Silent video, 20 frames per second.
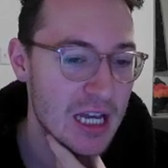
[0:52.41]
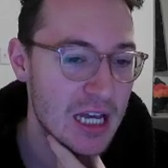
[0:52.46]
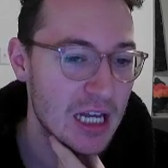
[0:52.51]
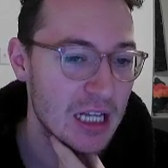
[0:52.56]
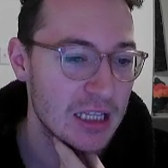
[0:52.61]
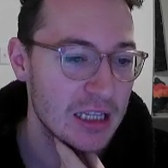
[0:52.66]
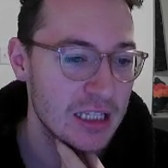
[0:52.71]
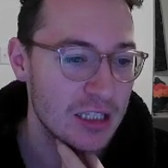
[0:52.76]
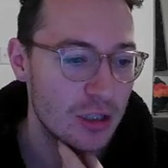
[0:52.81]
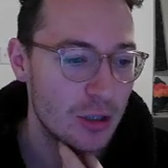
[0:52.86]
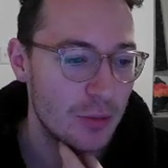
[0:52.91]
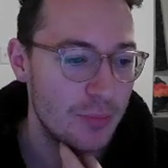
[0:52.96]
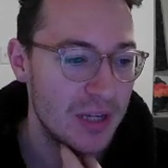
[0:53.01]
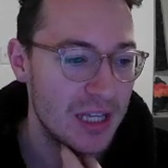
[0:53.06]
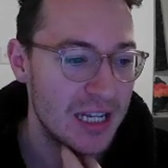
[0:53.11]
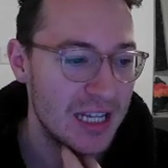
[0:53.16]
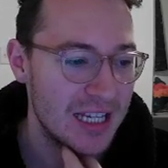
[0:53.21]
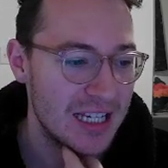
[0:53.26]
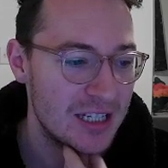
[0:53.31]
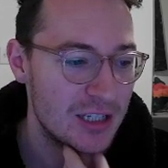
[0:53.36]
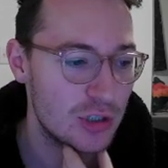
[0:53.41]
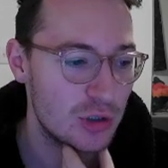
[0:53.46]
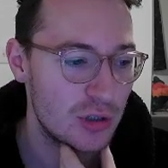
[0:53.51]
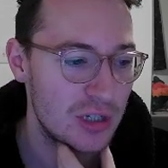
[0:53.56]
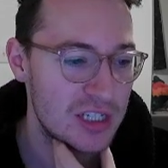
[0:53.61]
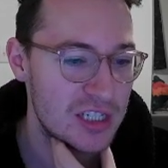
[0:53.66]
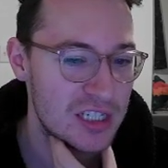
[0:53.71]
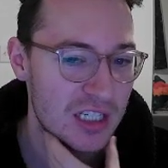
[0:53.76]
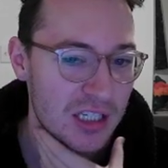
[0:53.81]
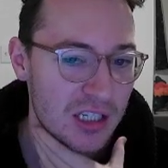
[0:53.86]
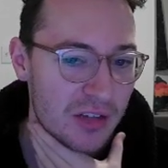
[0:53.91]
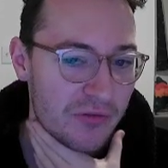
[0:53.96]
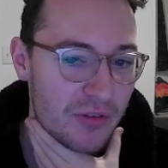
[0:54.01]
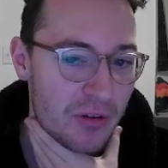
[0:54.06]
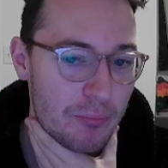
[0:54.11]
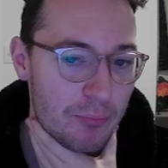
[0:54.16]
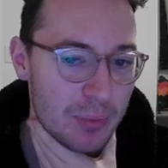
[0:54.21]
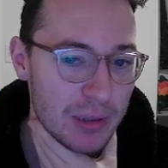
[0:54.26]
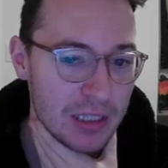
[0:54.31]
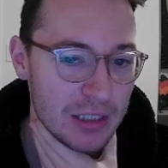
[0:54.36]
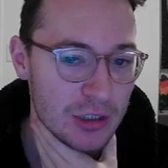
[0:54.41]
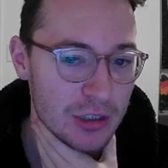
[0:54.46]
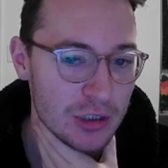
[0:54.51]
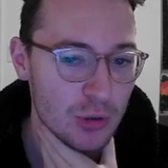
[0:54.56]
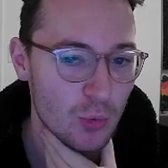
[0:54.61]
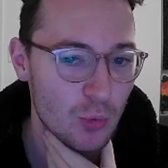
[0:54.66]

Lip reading: a little bit interesting of a build